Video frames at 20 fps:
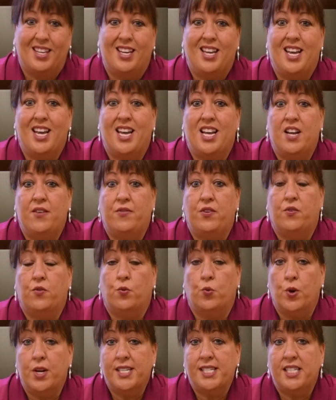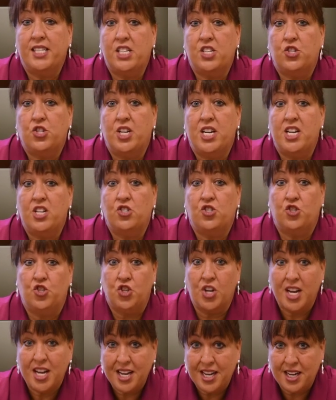And if you've recently changed
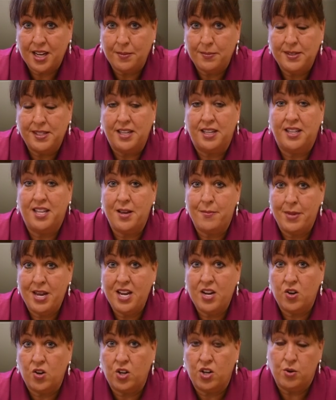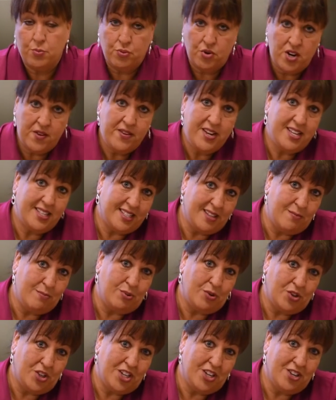jobs, they may call your previous
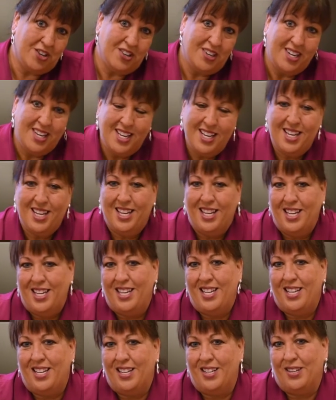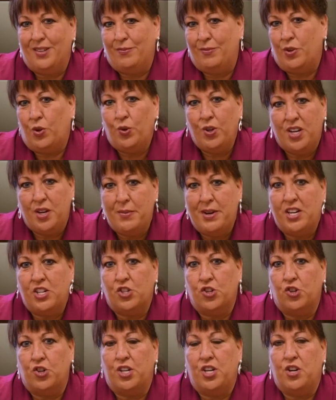employer, only to make
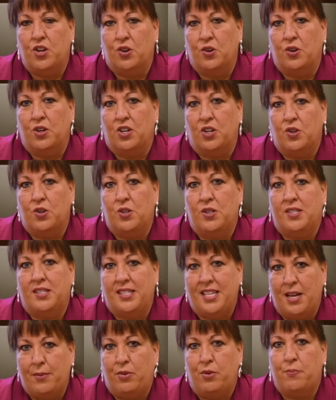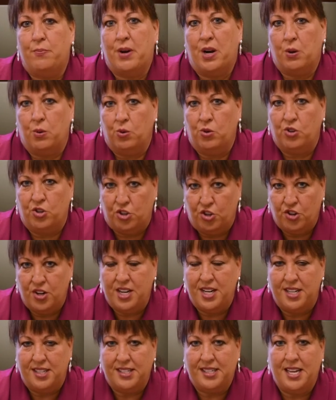sure that you're a good, stable borrower
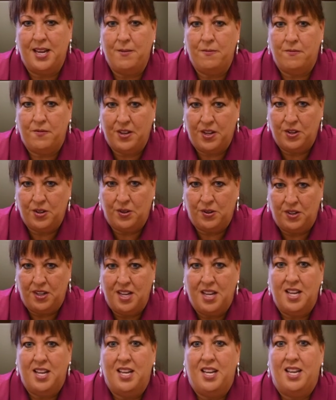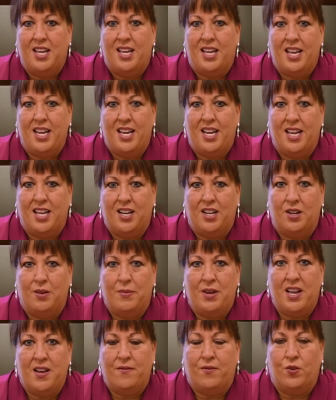in the same field and
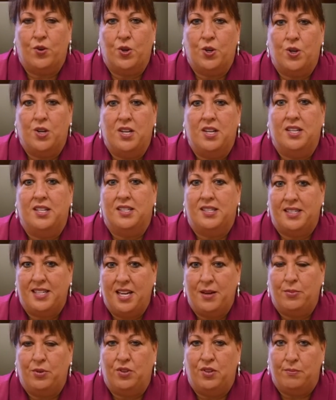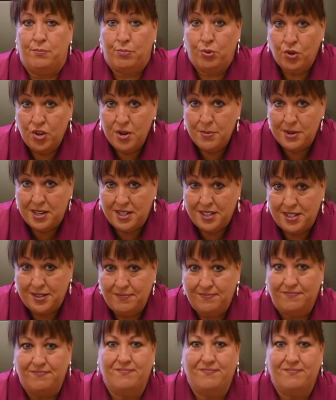have good, stable employment.